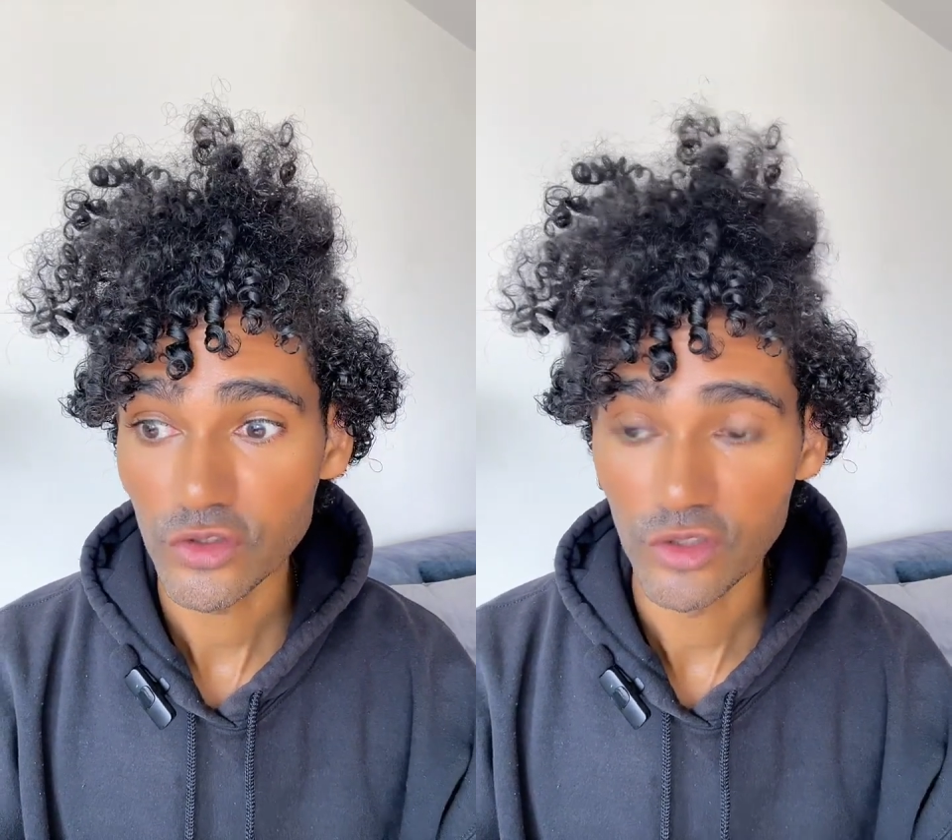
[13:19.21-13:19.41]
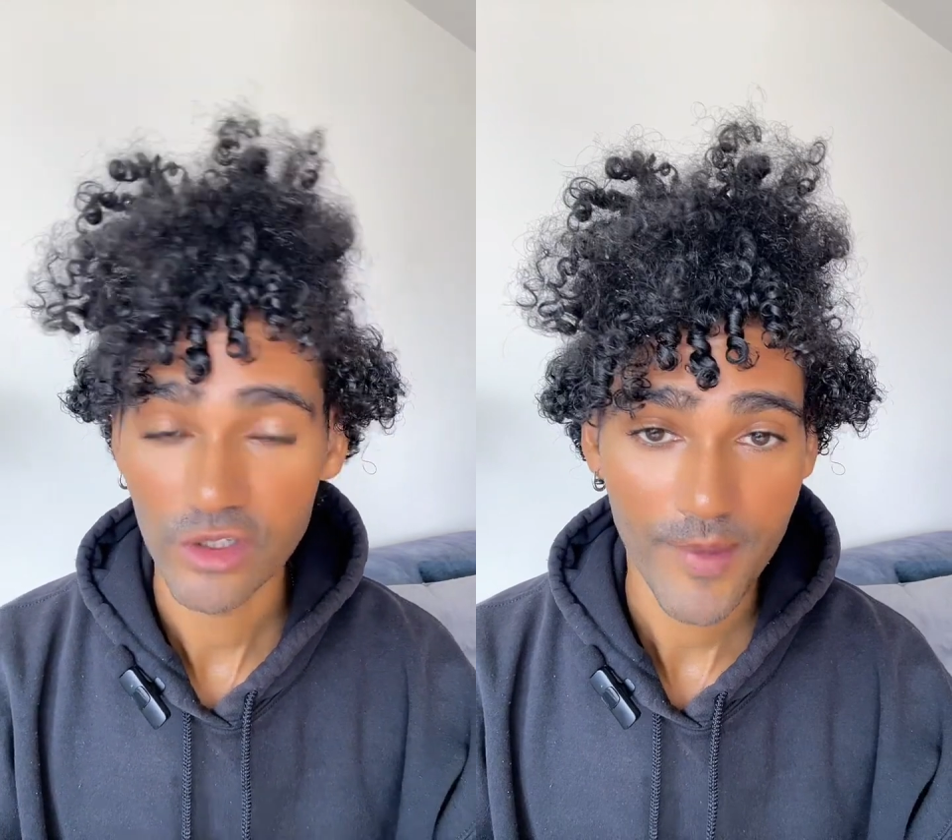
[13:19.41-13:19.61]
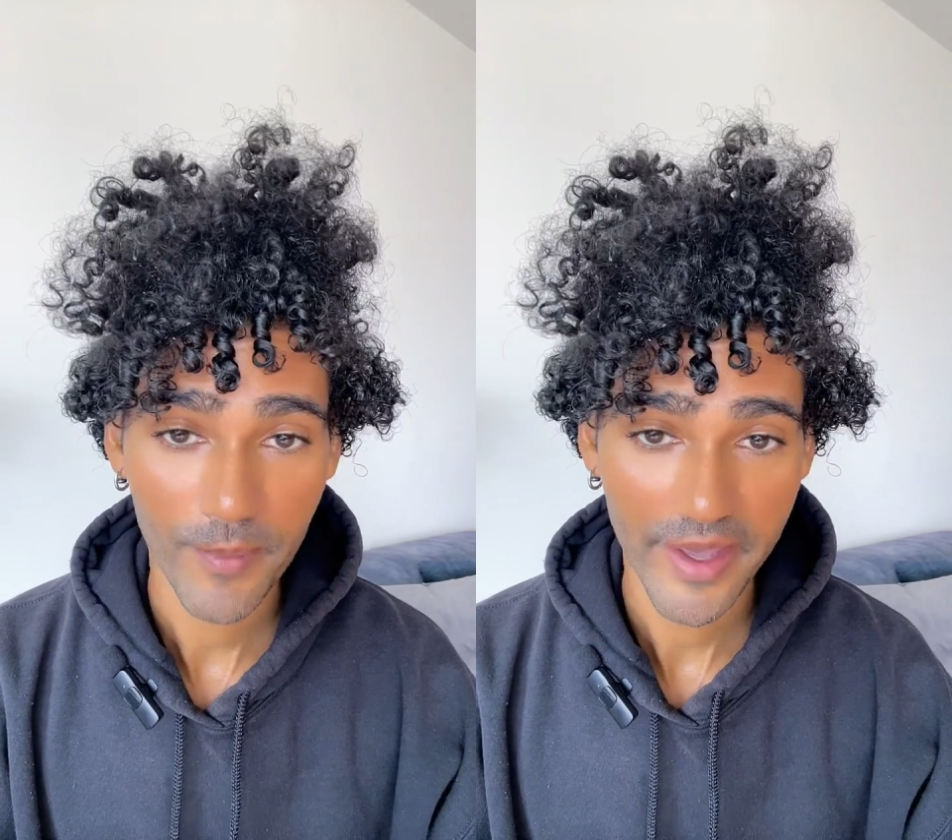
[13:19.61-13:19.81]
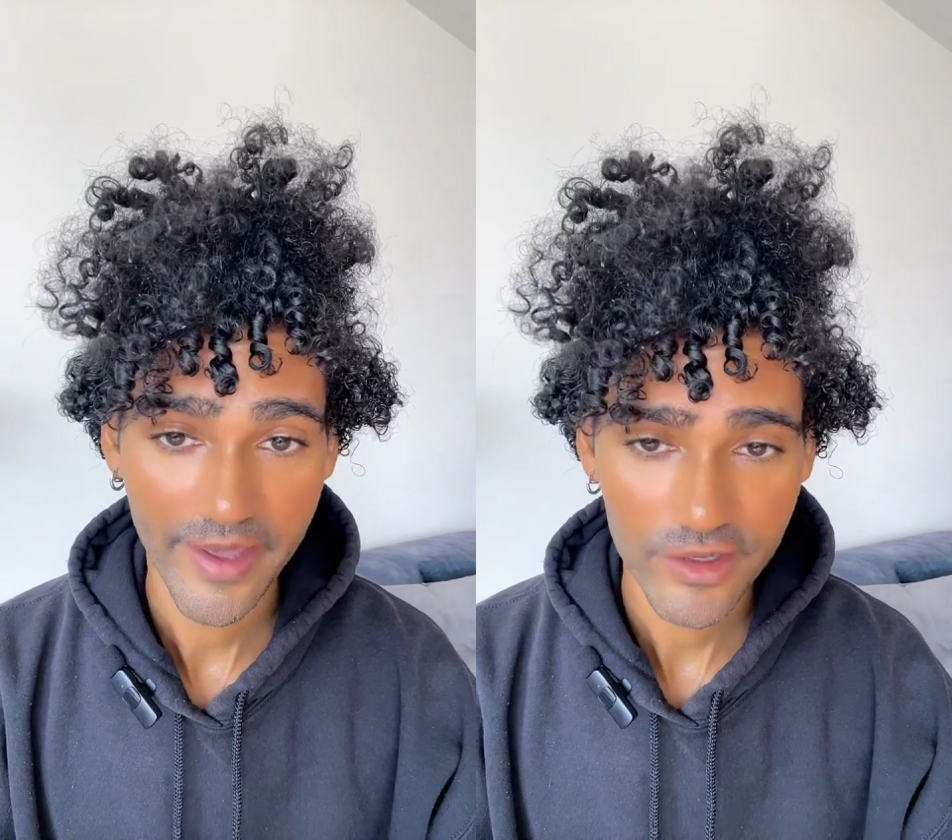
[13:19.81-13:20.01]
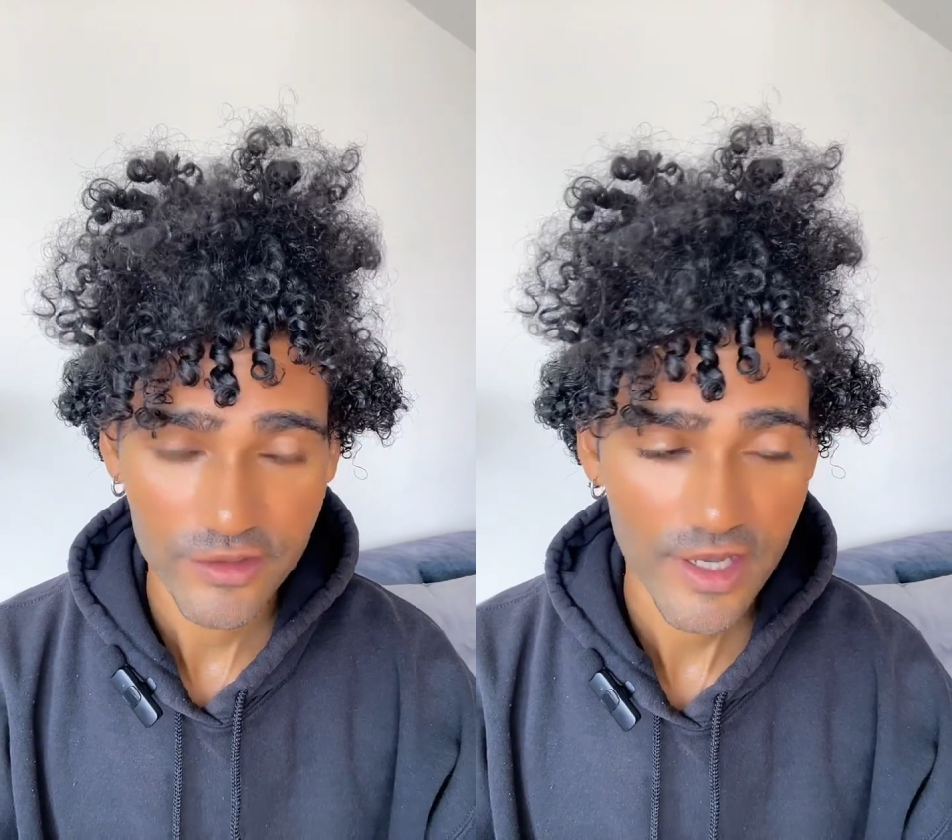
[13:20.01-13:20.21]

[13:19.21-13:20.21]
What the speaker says: to learn about my hair